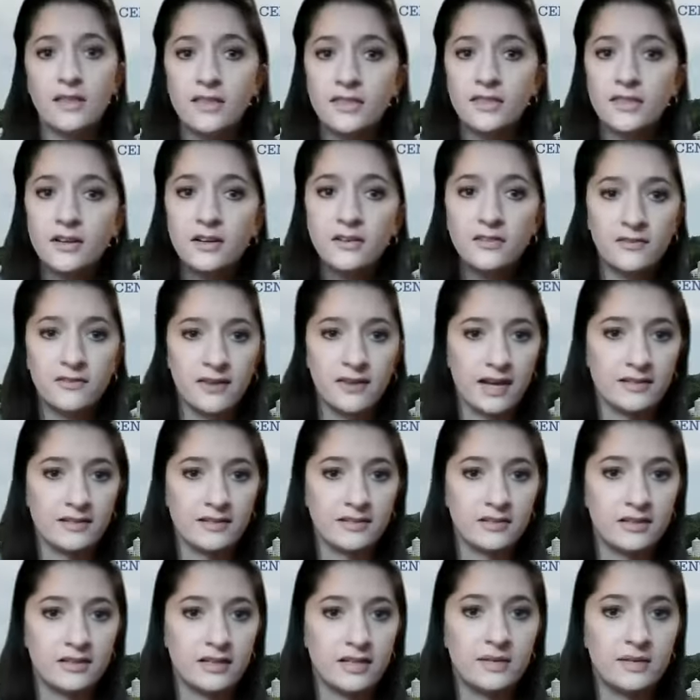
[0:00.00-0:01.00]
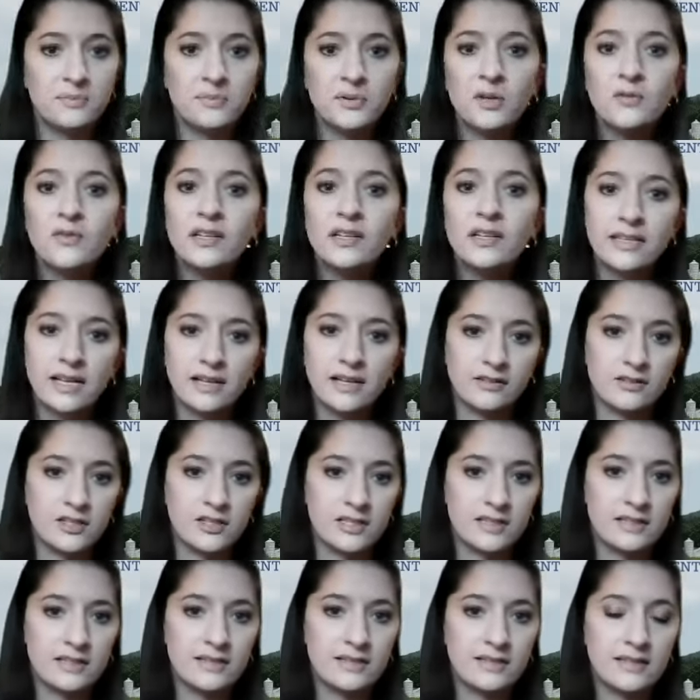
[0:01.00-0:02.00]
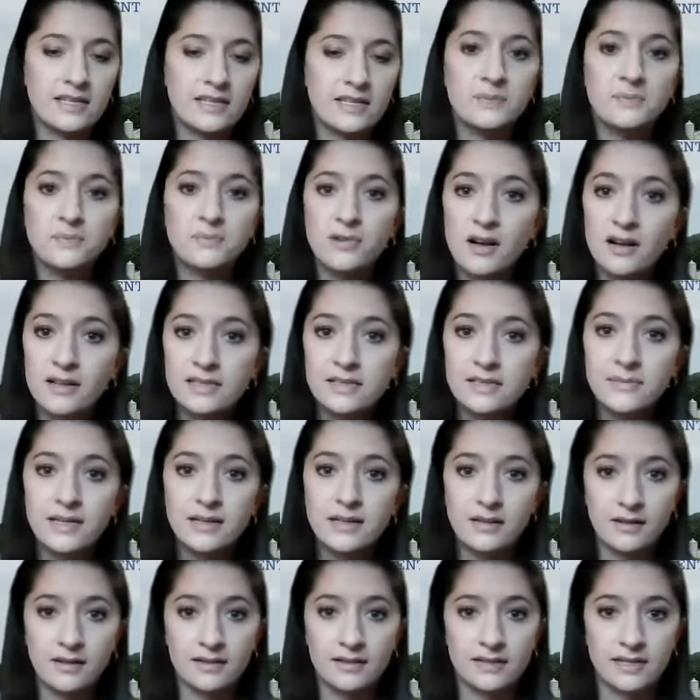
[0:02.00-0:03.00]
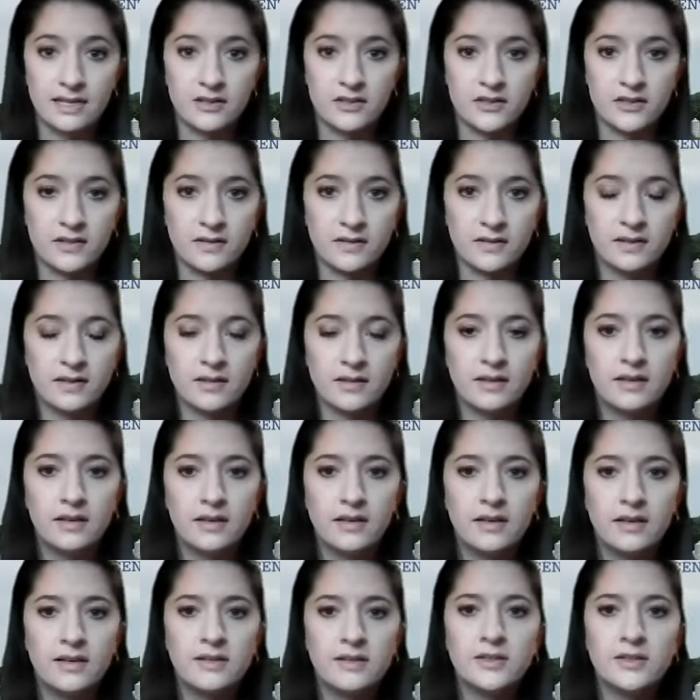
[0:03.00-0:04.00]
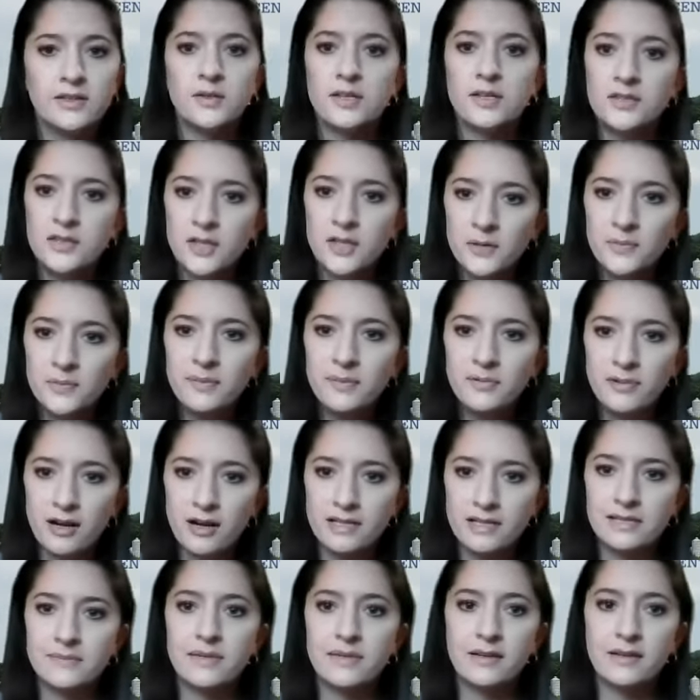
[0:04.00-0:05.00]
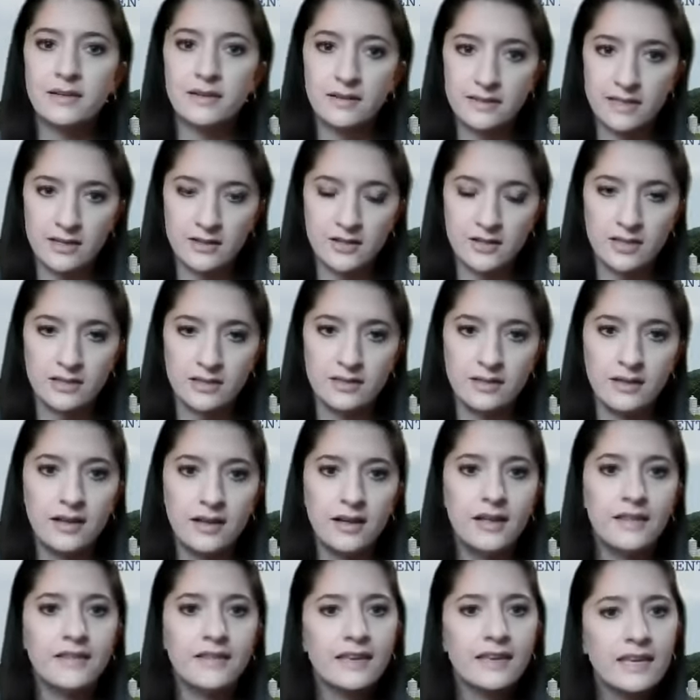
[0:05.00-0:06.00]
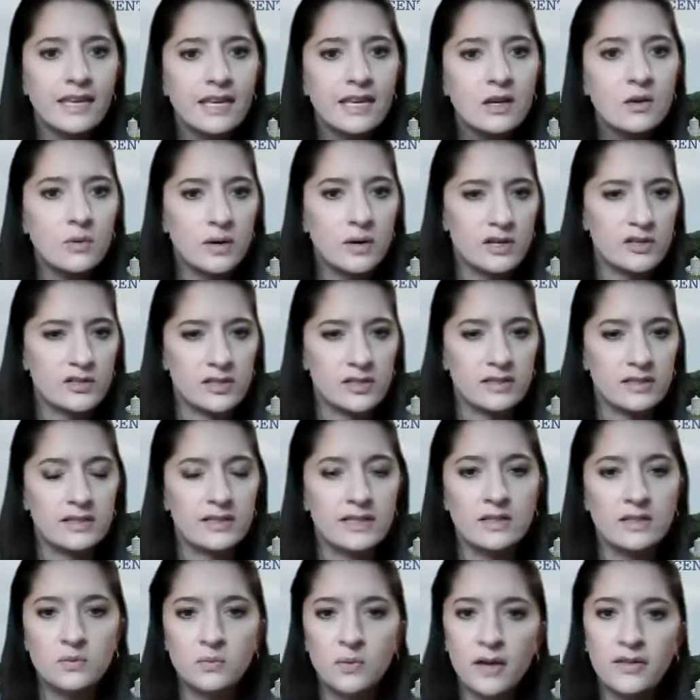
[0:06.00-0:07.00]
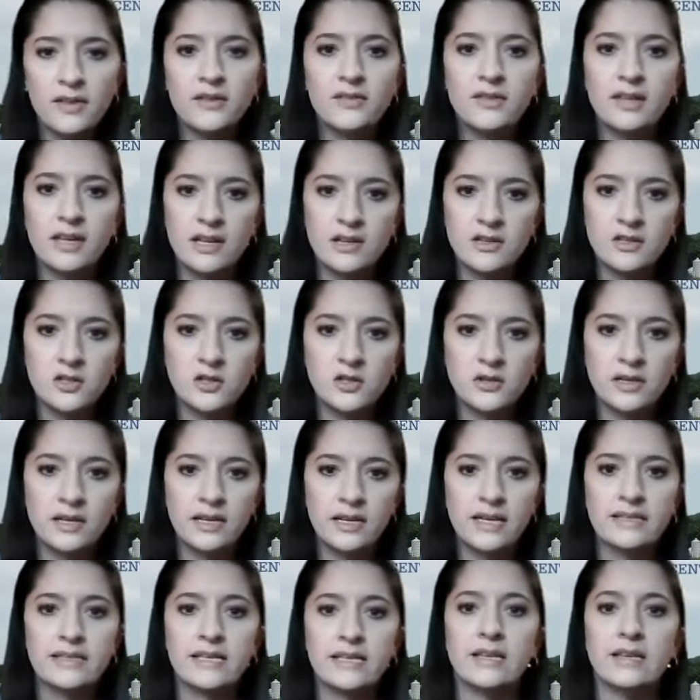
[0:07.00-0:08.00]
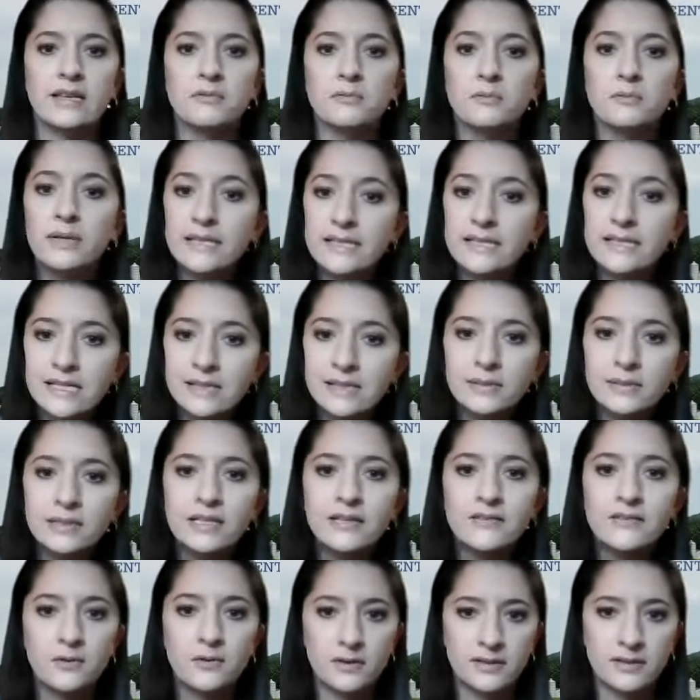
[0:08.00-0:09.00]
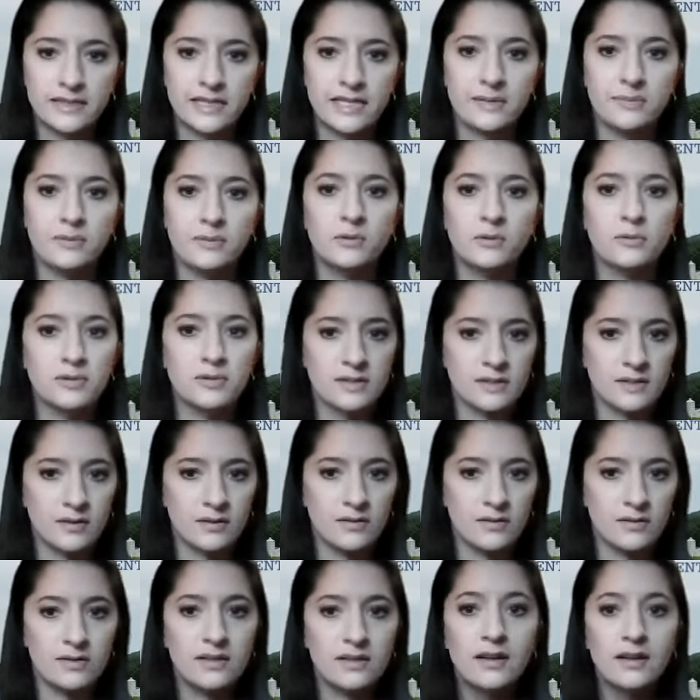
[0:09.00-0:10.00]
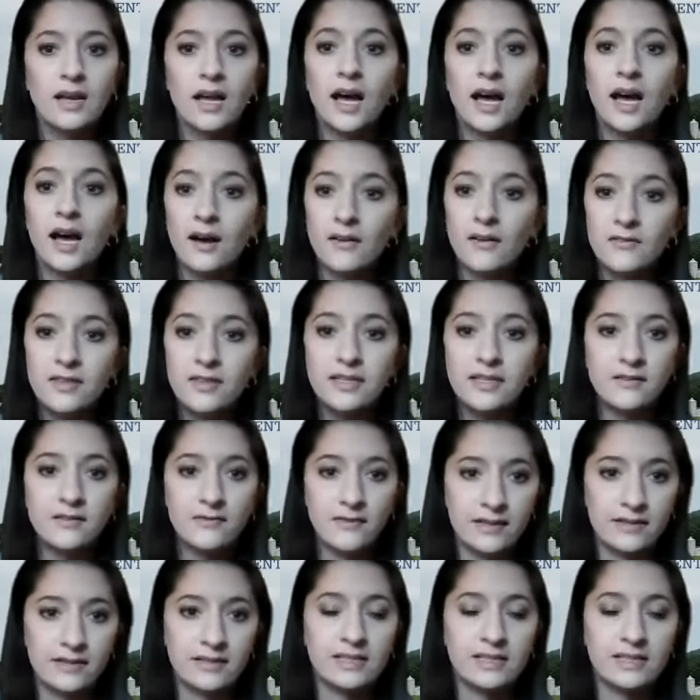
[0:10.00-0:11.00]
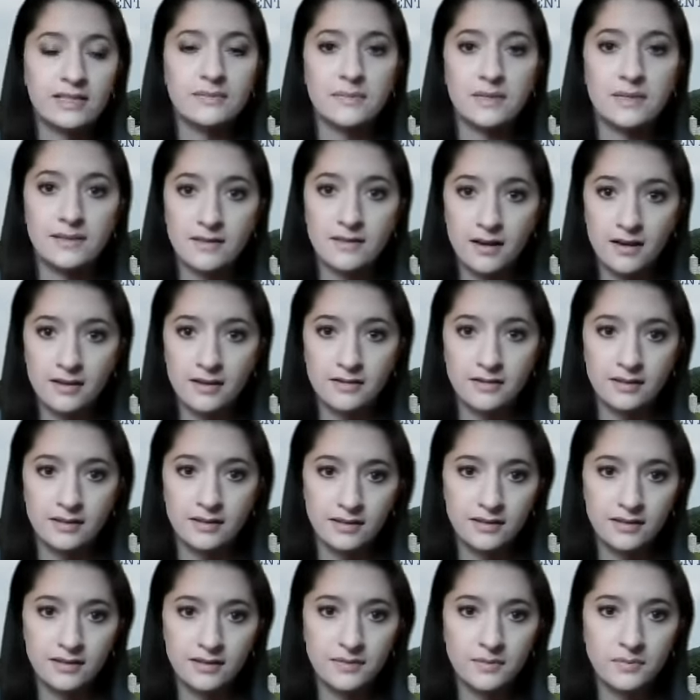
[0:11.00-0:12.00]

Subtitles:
third factor in proving negligence is proximate causation. To determine proximate causation, the key question is whether the injury is a reasonably foreseeable result of the defendant's misconduct.